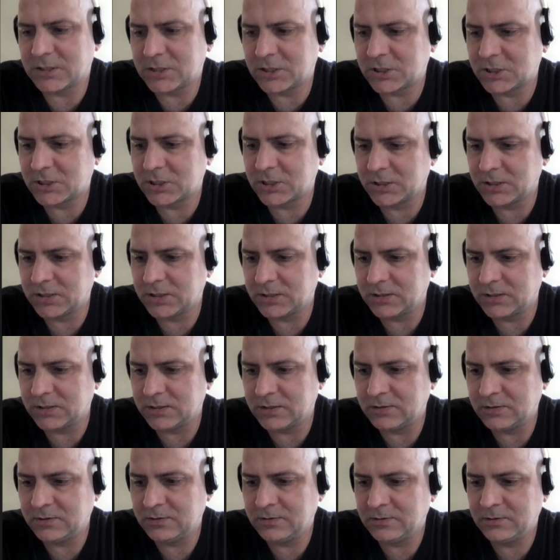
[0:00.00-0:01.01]
that
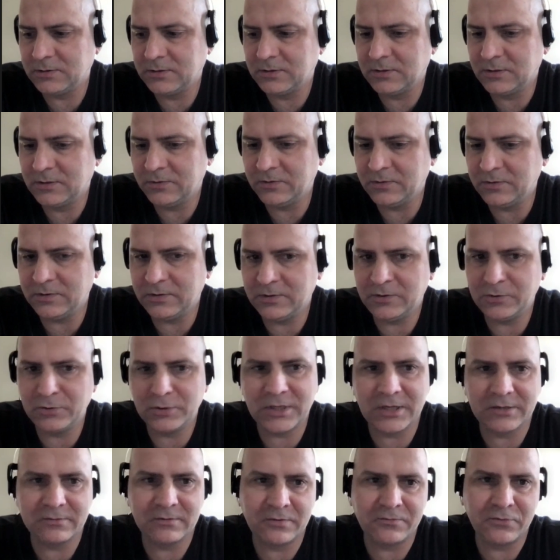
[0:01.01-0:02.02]

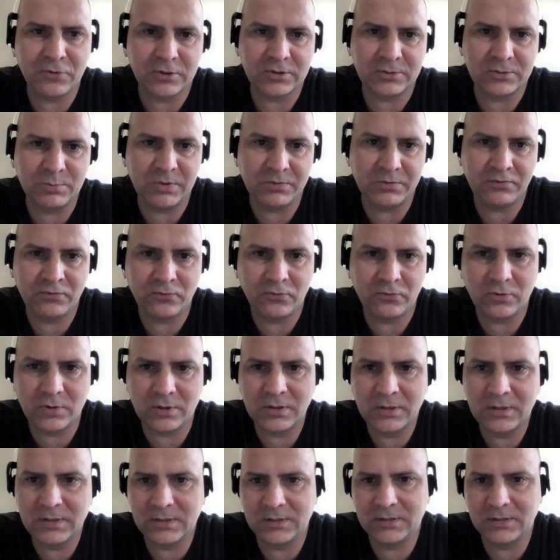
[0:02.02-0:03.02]
you never worked
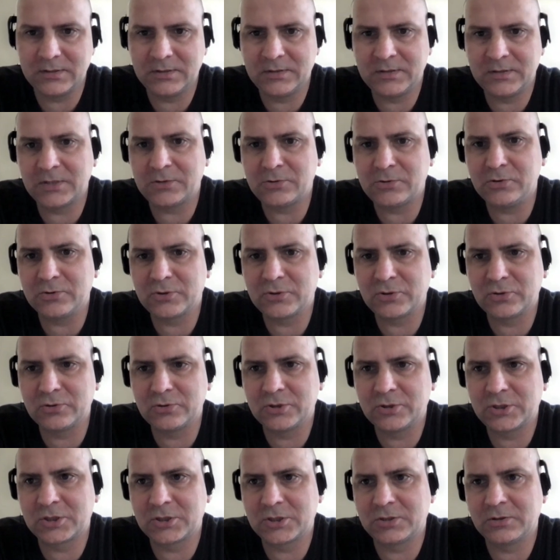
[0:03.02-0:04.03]
before, that you
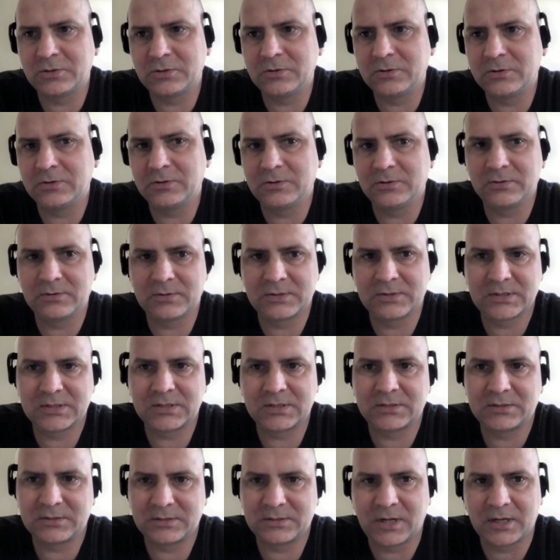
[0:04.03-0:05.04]
should
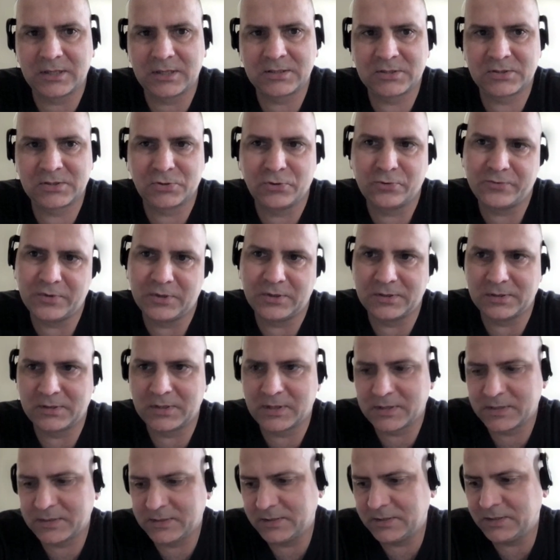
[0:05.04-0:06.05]
start
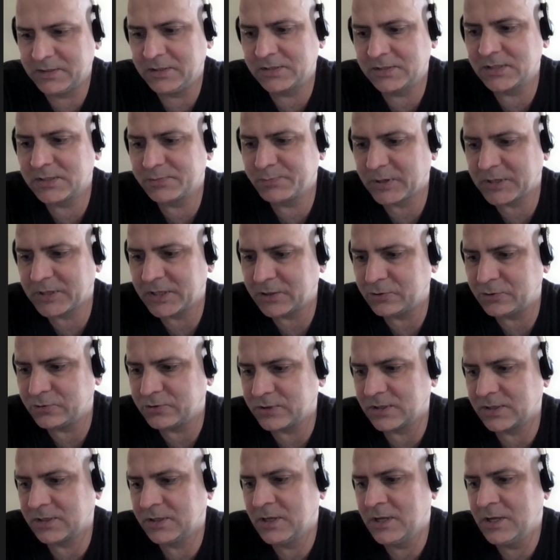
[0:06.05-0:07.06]
solving in this
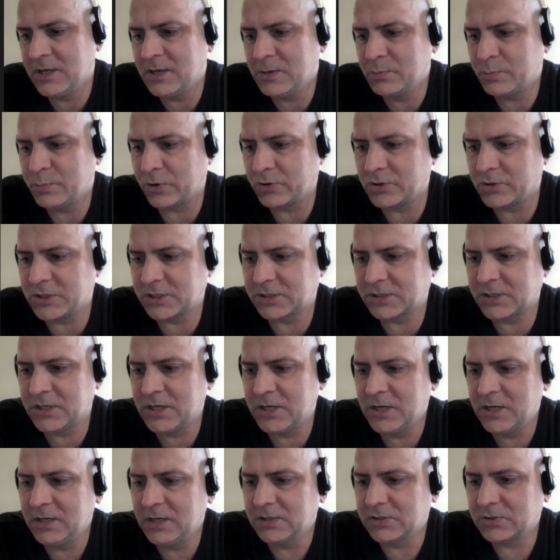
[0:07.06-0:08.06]
particular
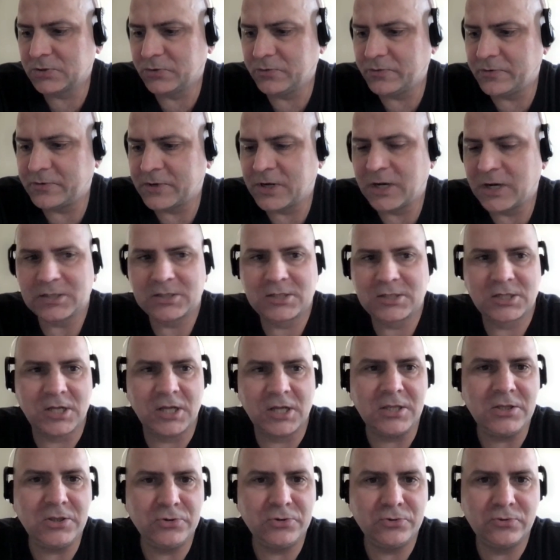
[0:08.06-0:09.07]
project. So we've got
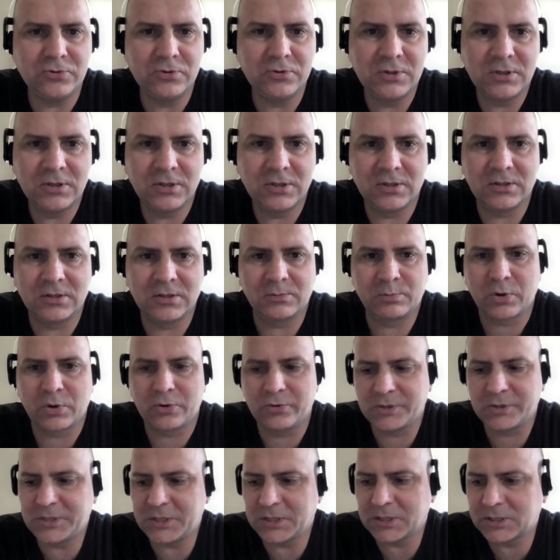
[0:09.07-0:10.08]
a new
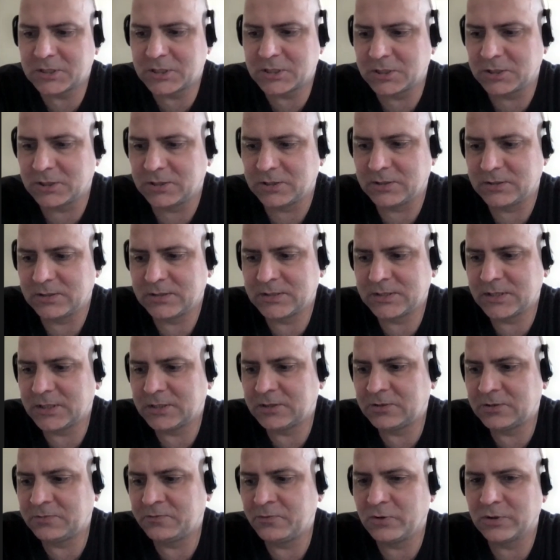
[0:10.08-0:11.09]
project
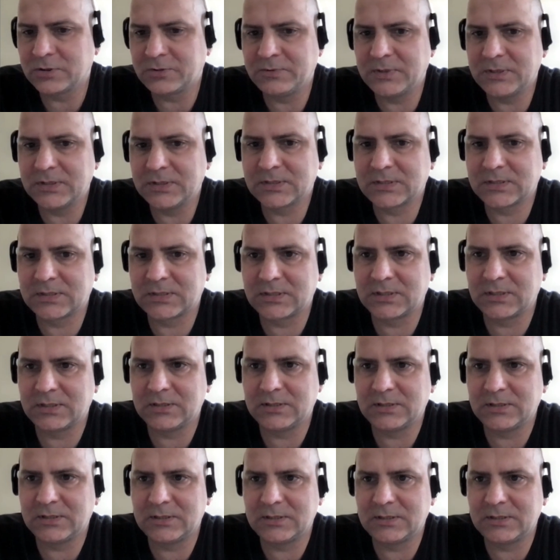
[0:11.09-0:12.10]
that works with